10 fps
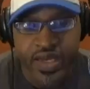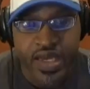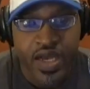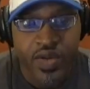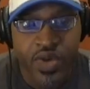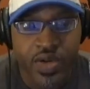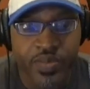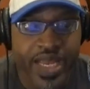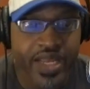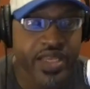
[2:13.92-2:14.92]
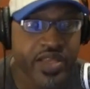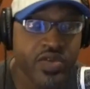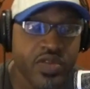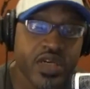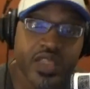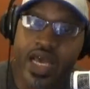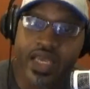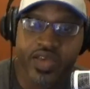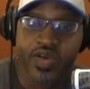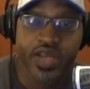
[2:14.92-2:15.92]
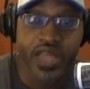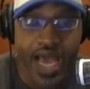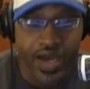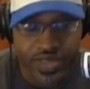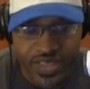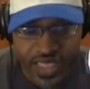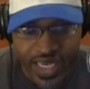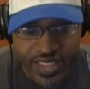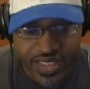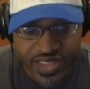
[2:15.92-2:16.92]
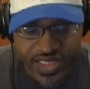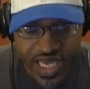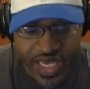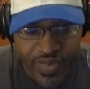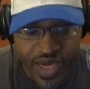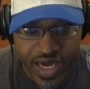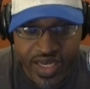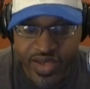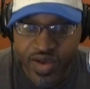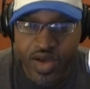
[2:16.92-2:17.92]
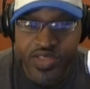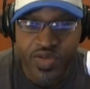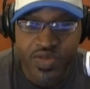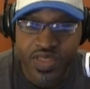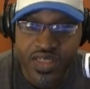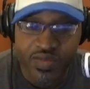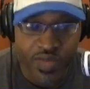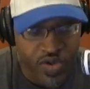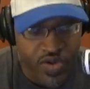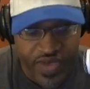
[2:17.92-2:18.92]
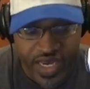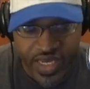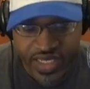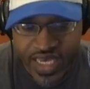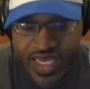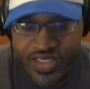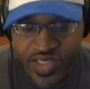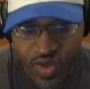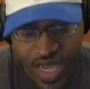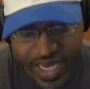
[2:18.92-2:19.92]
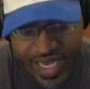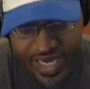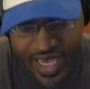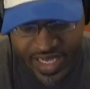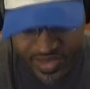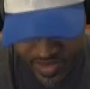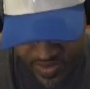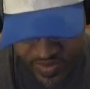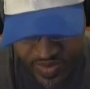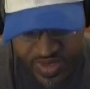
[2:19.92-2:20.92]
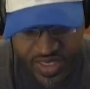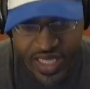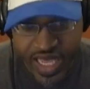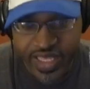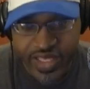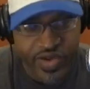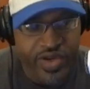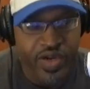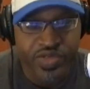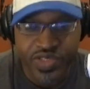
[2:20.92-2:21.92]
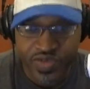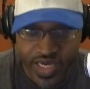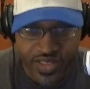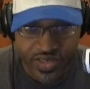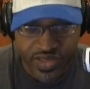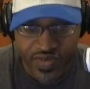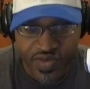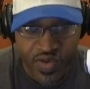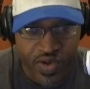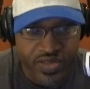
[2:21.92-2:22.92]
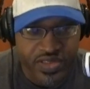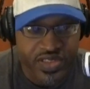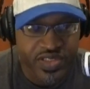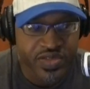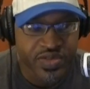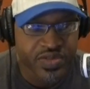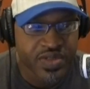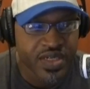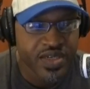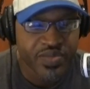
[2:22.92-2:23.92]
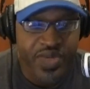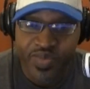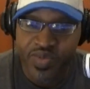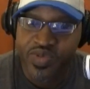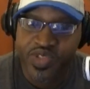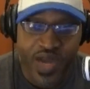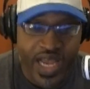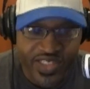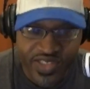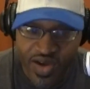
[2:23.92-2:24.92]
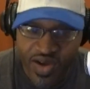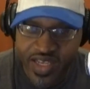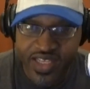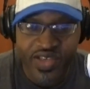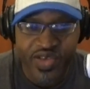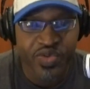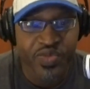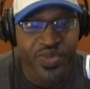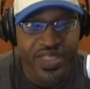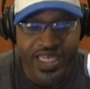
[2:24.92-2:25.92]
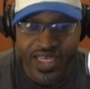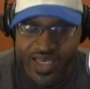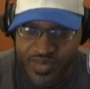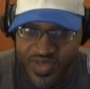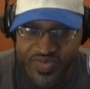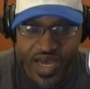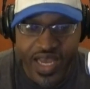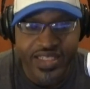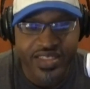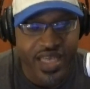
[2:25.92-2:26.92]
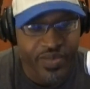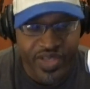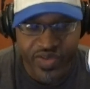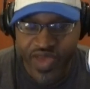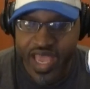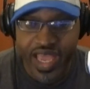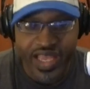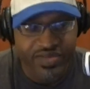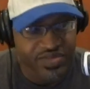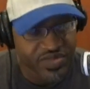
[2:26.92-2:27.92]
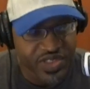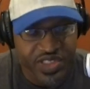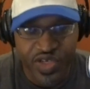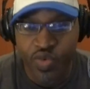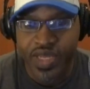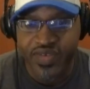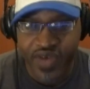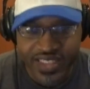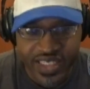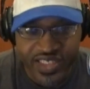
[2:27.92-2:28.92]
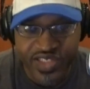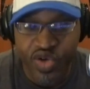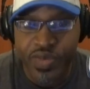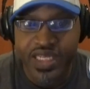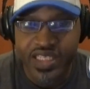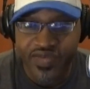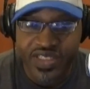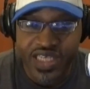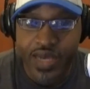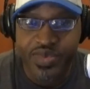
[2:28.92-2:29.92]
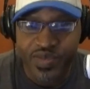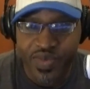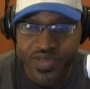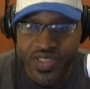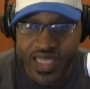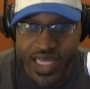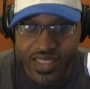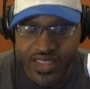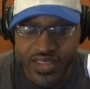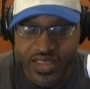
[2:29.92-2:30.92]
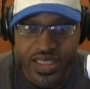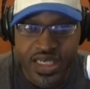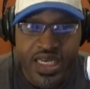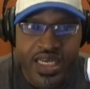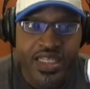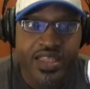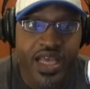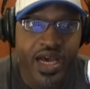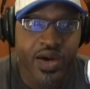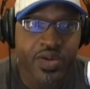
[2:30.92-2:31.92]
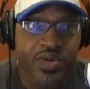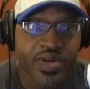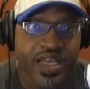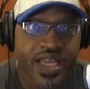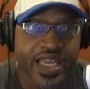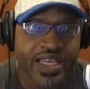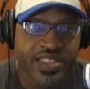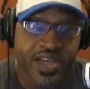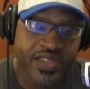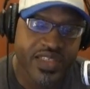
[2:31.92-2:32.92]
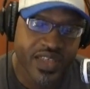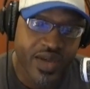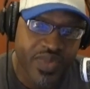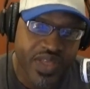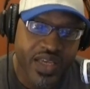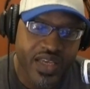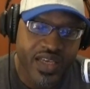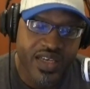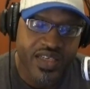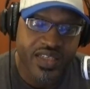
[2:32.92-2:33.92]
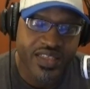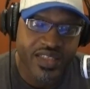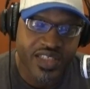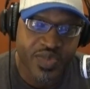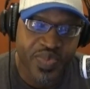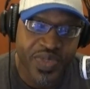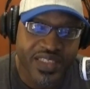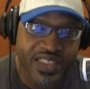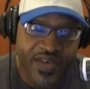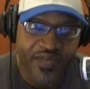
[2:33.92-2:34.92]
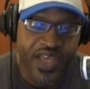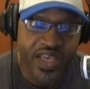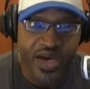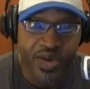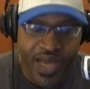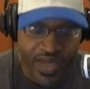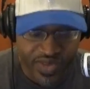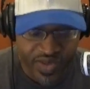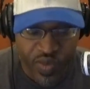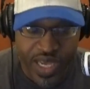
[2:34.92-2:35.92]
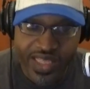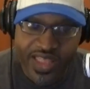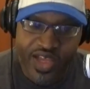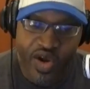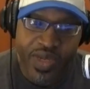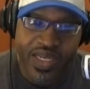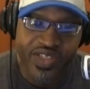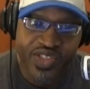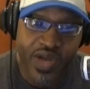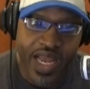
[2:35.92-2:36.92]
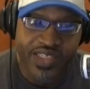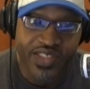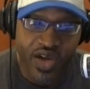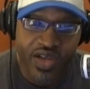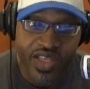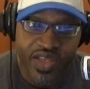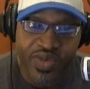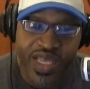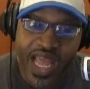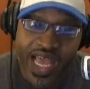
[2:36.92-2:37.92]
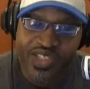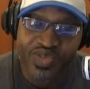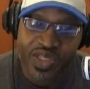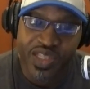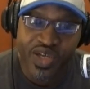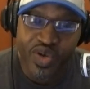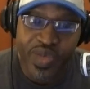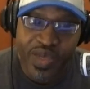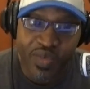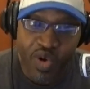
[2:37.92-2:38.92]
Well, Manny, you look like you're in outstanding shape. You also look motivated. So I got to ask you, you're no stranger, of course, to people trash talking you leading up to fights. I mean, you've had so many fights against so many different types of personalities. Now, is there something specific about the way Thurman is trash talking you that has you a little bit more